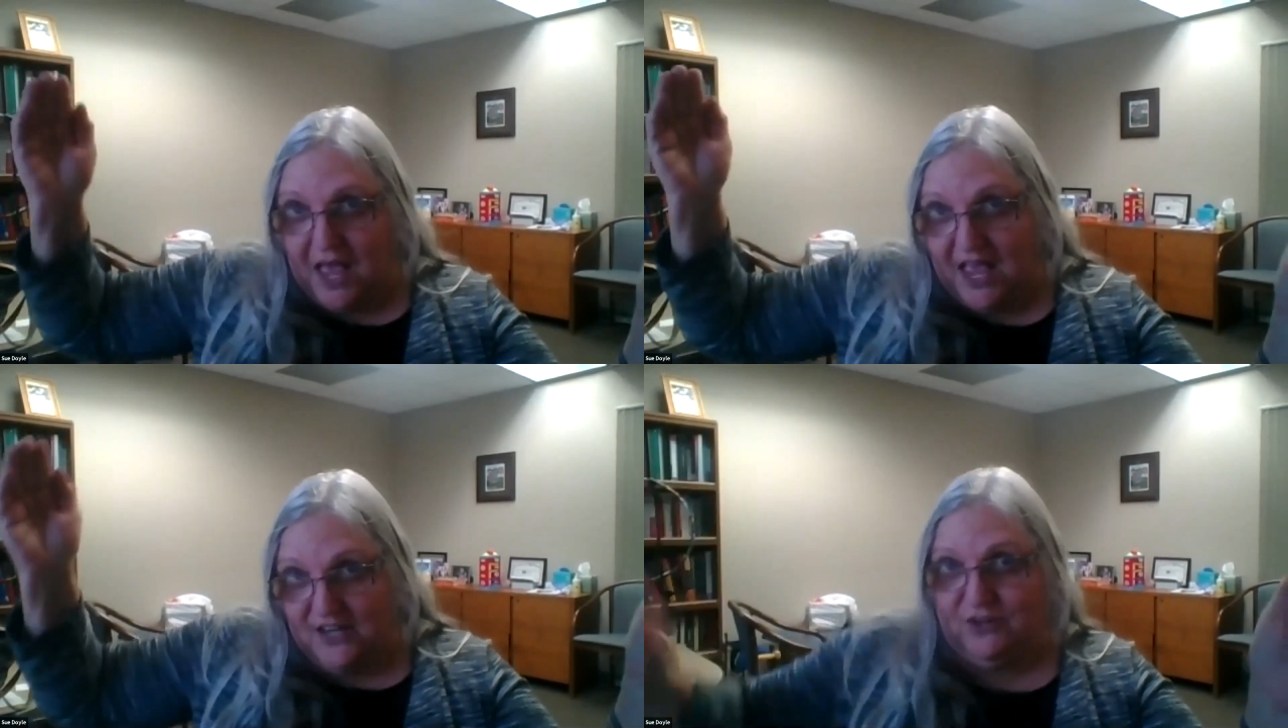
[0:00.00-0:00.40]

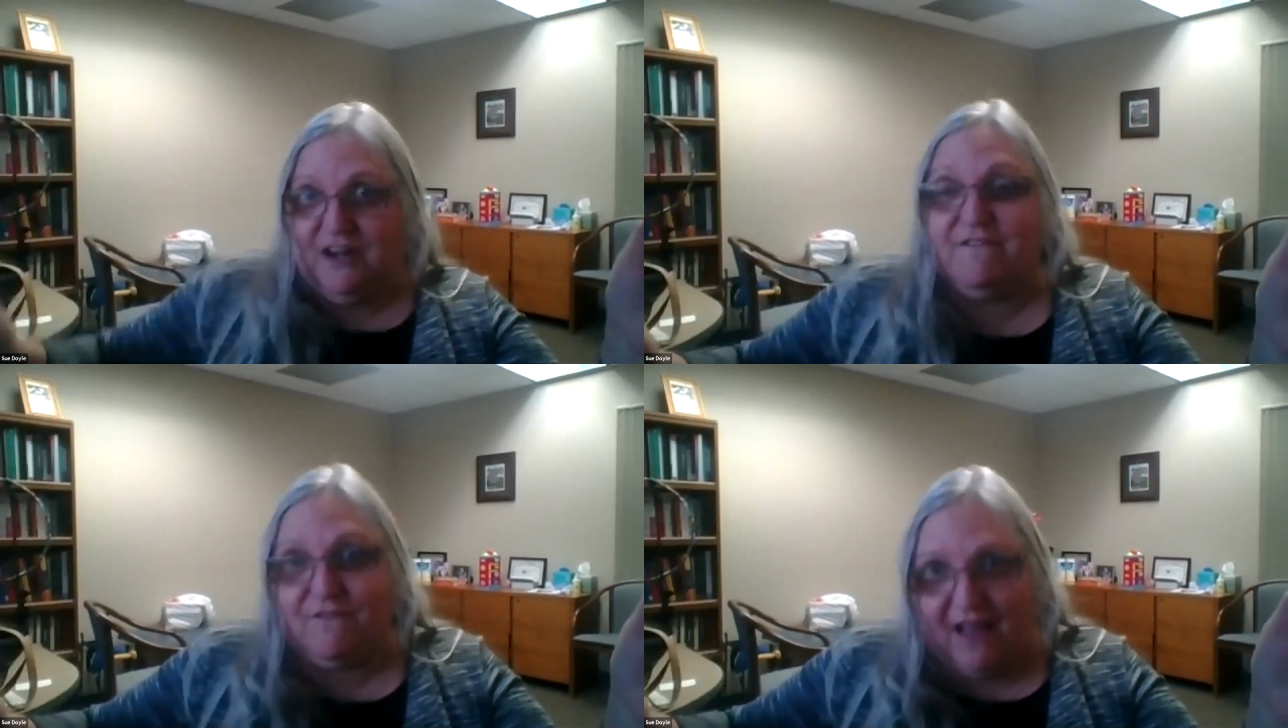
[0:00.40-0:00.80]

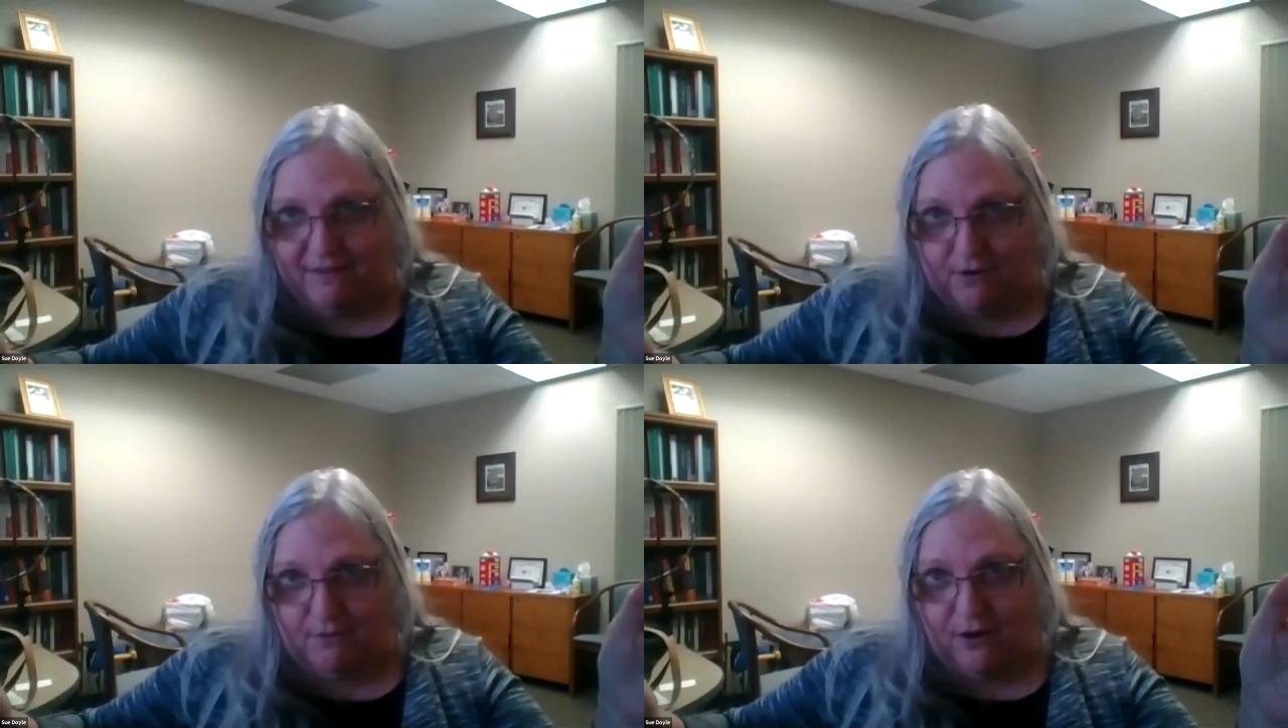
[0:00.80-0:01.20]

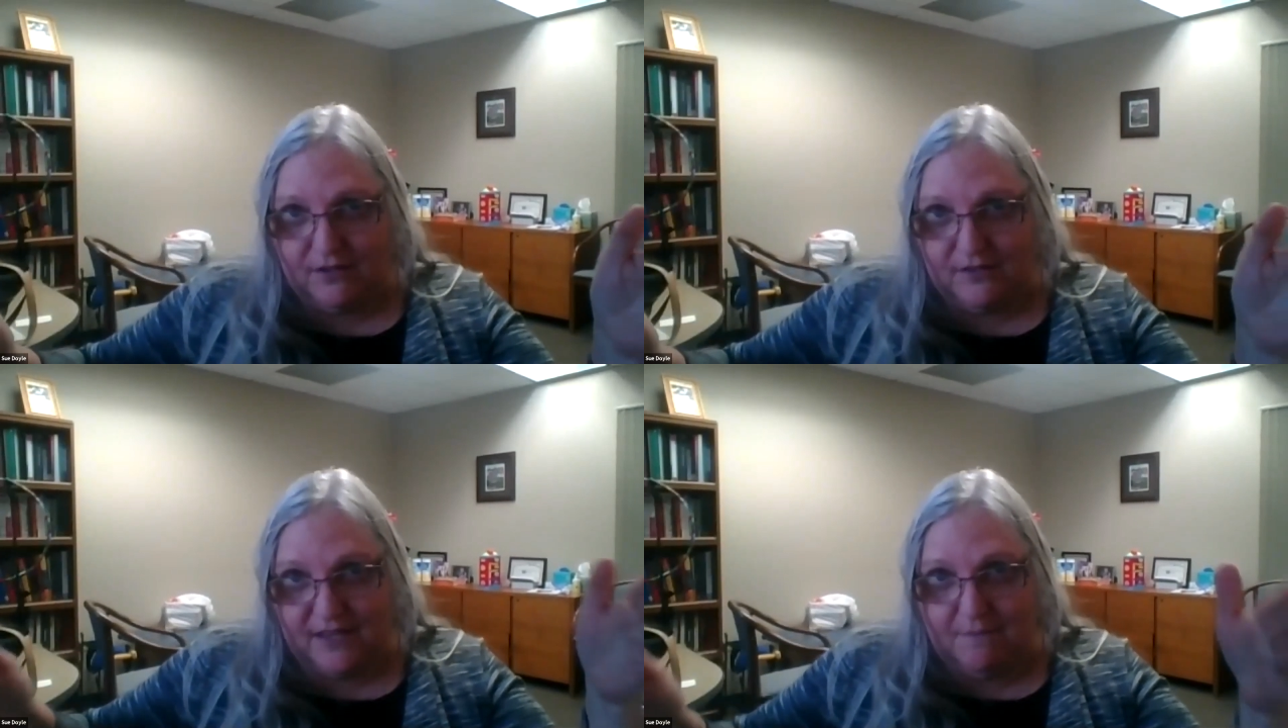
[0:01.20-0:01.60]

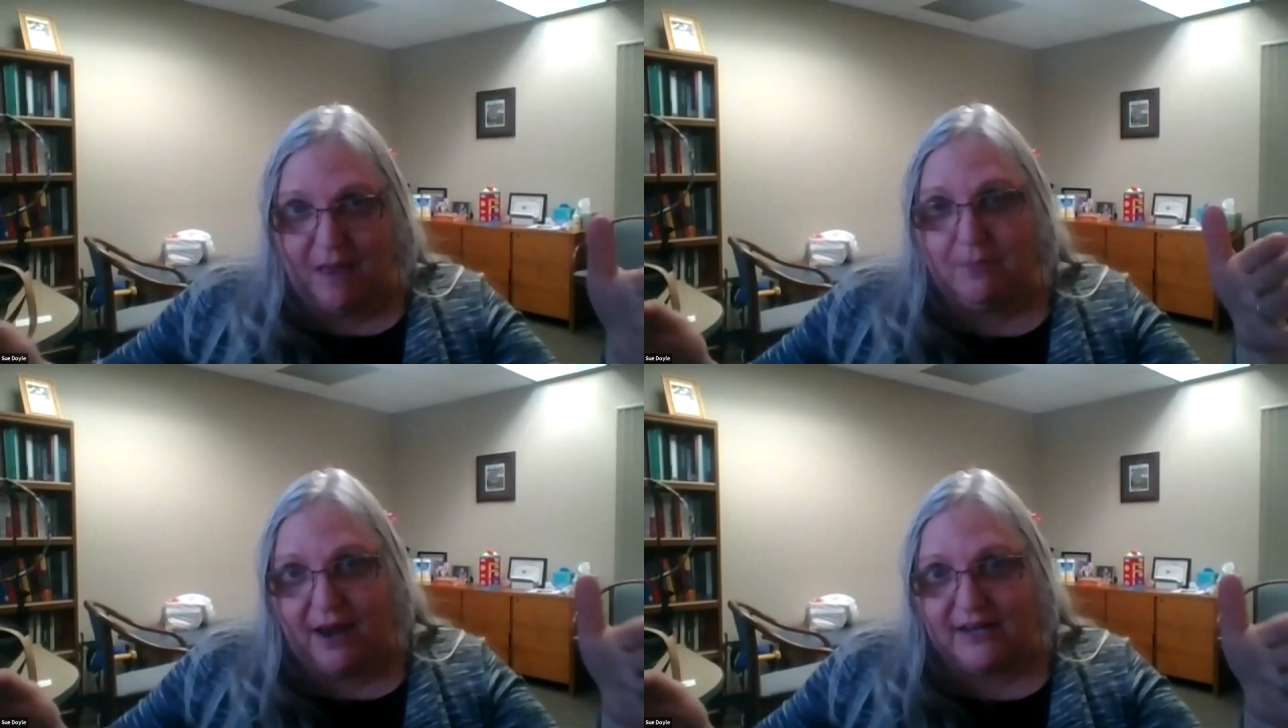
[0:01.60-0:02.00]
105-year-olds in
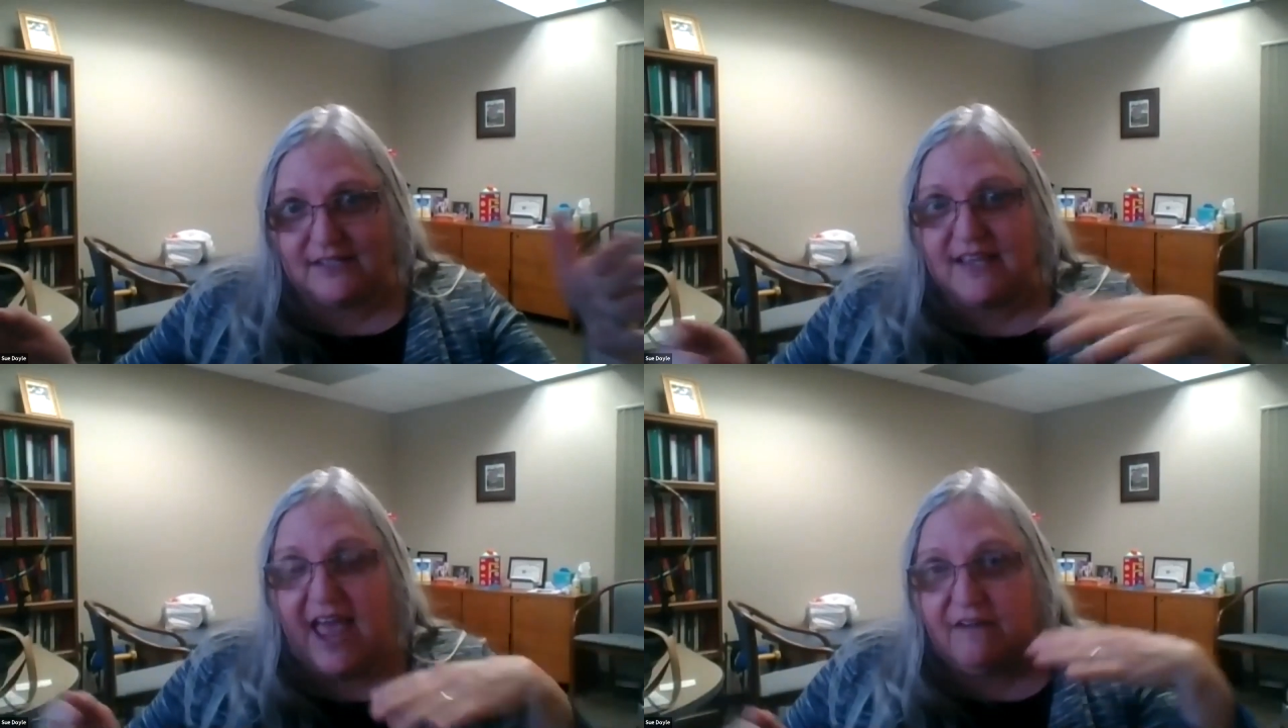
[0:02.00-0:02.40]
my
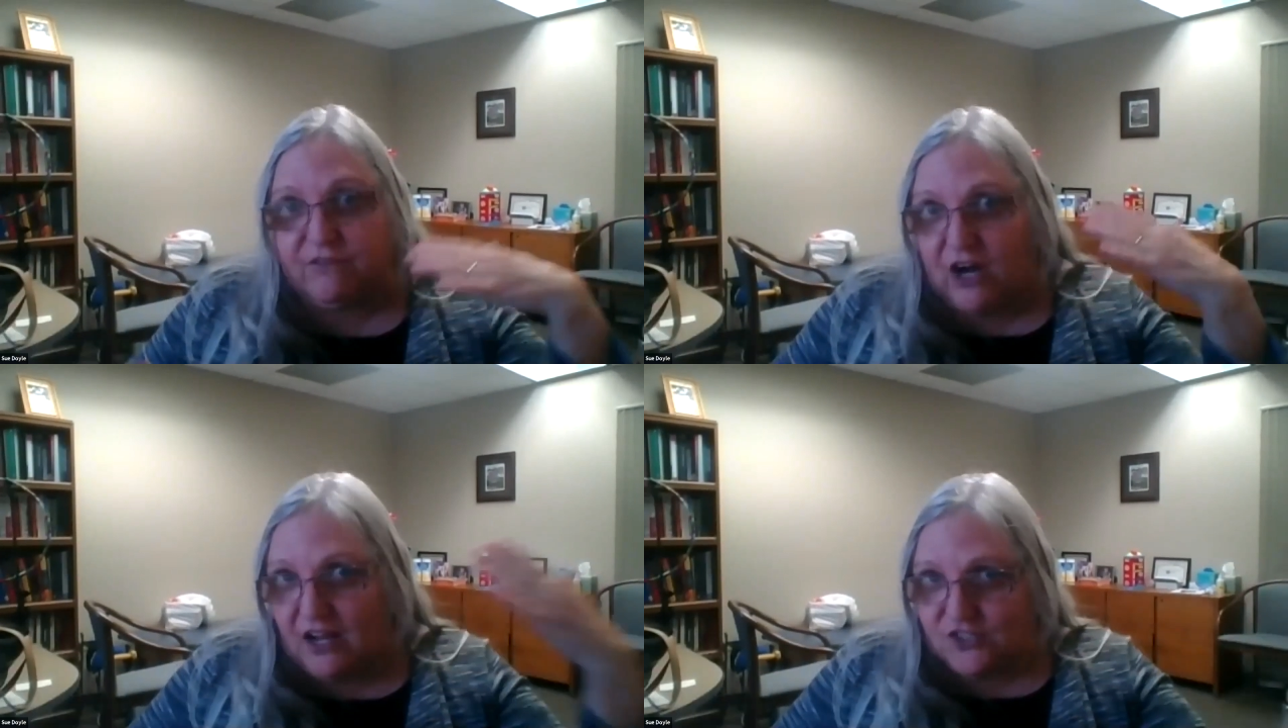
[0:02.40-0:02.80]
practice. I
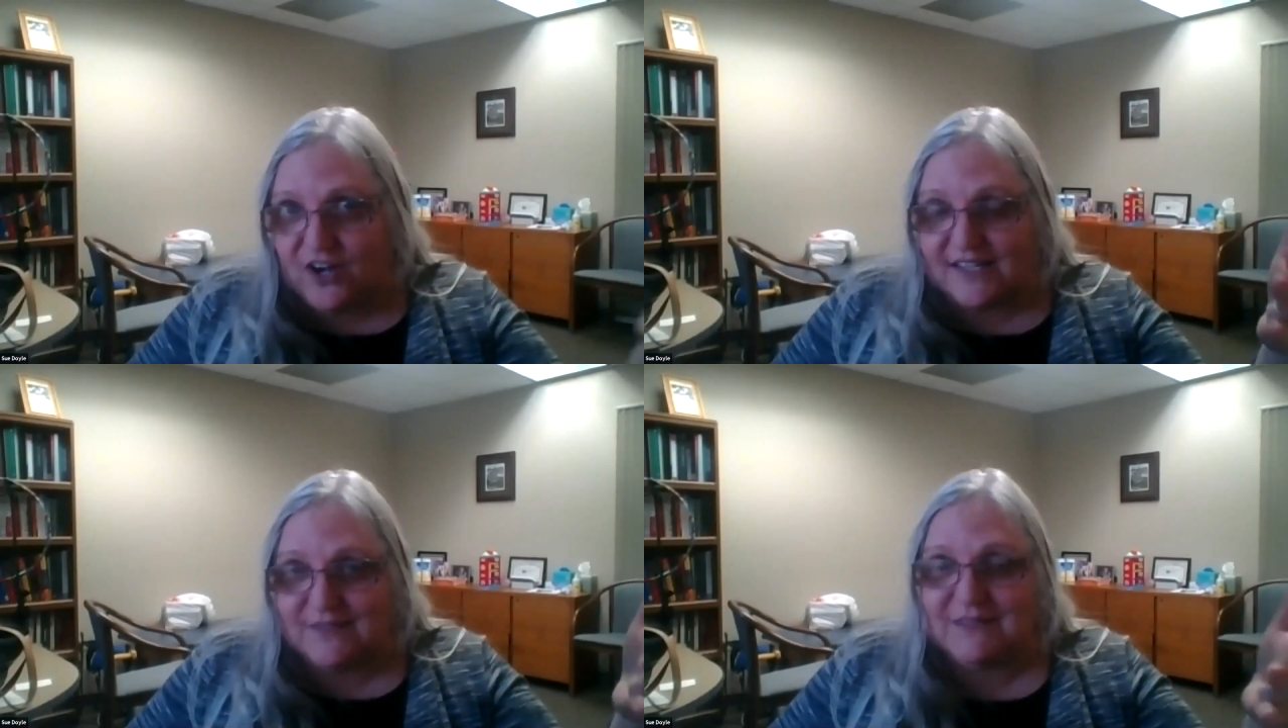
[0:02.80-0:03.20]
have
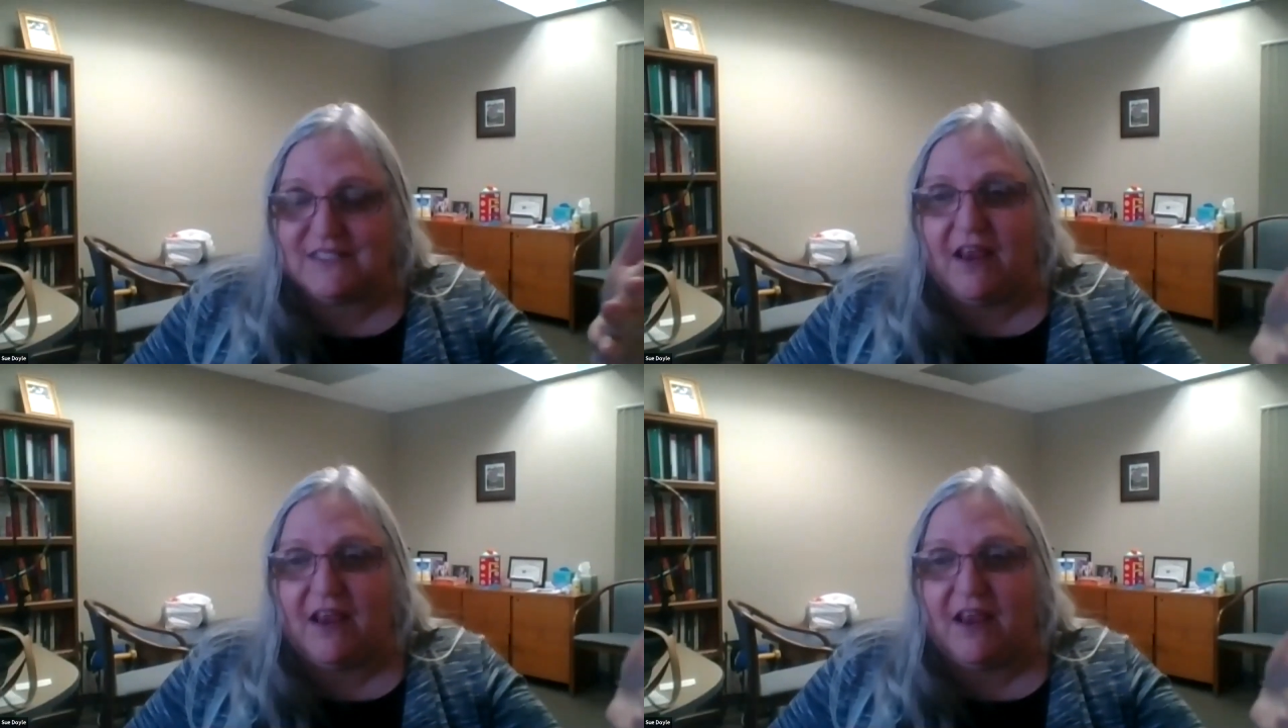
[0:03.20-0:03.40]
contracts with